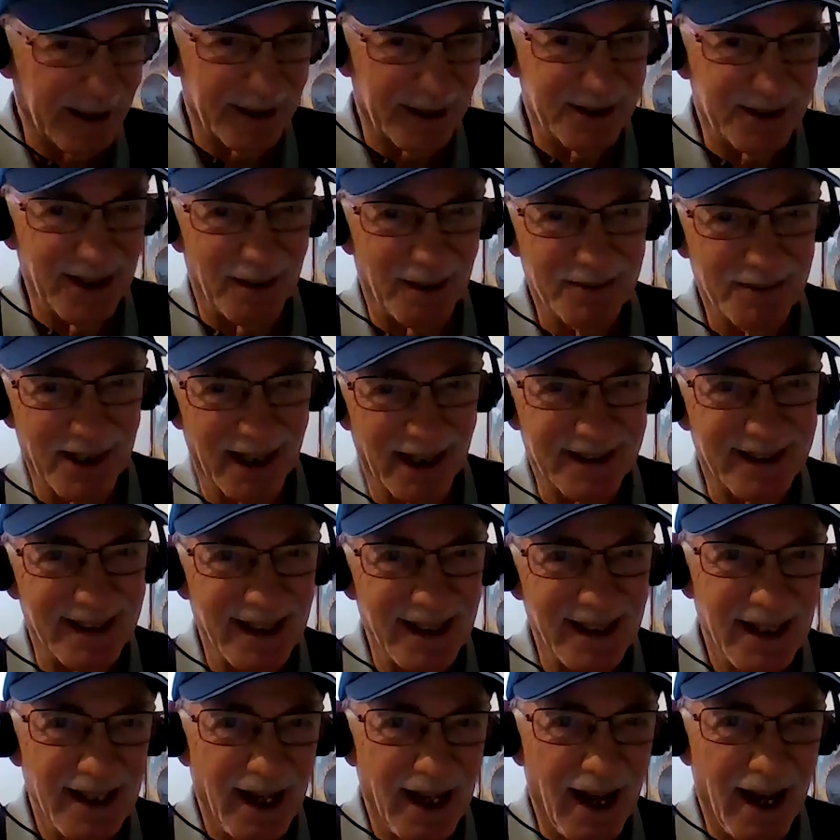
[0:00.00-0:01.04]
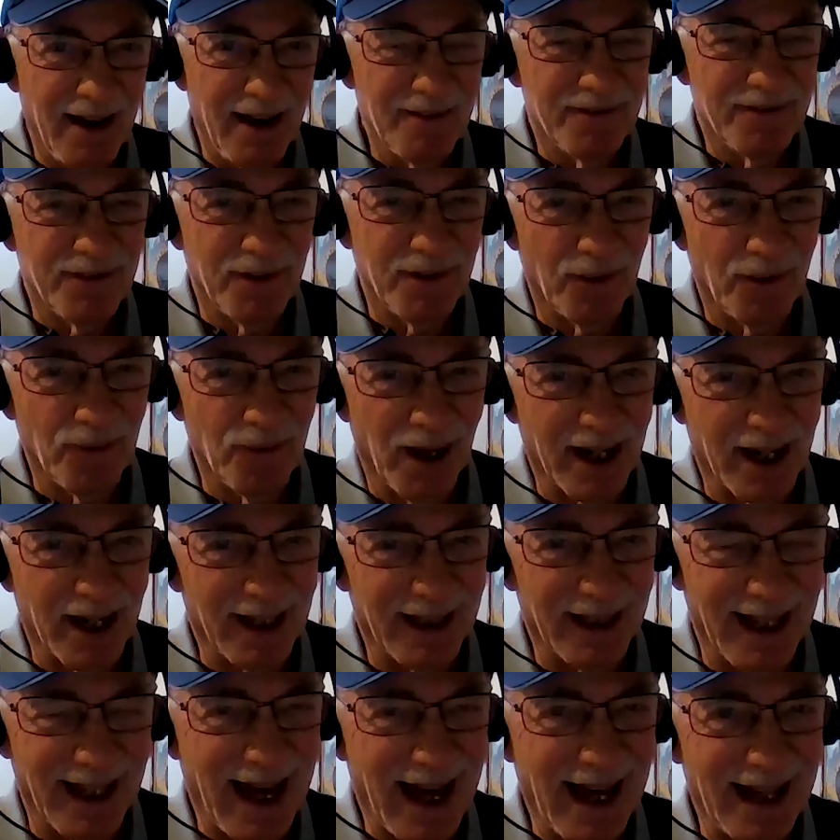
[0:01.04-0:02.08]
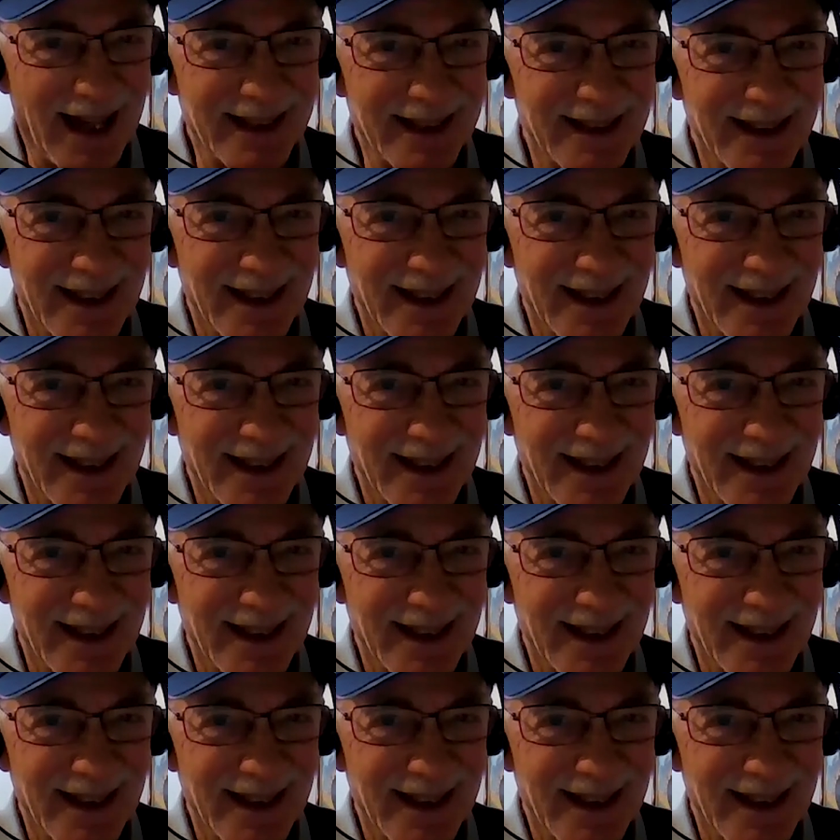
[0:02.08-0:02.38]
the subject, I've read a lot,